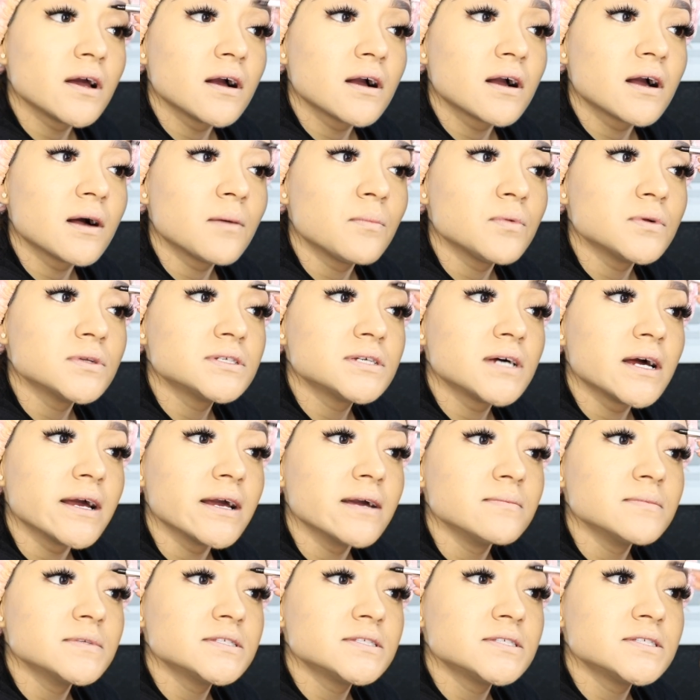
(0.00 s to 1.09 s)
a couple
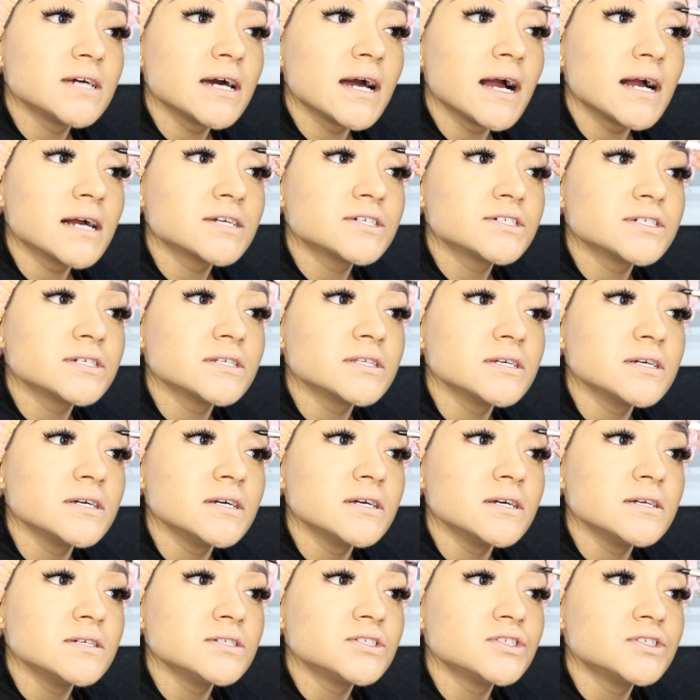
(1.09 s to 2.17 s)
times to
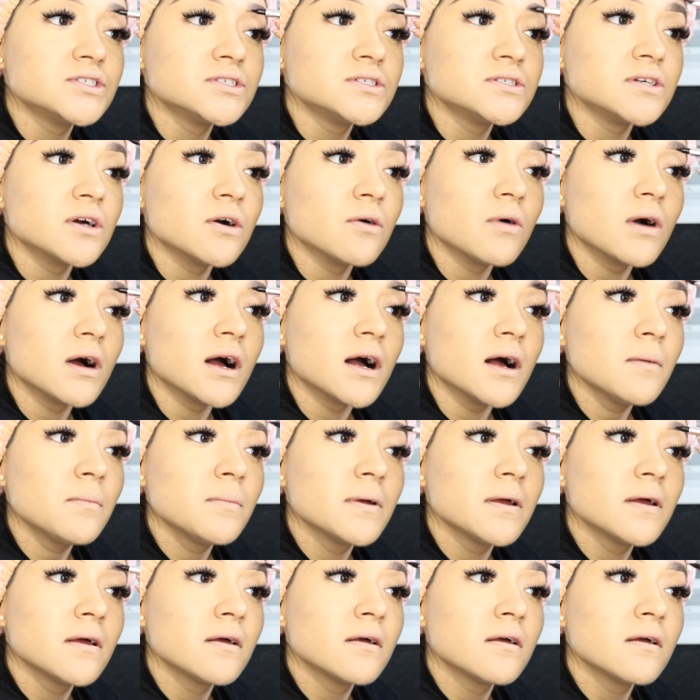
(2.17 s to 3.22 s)
actually show up.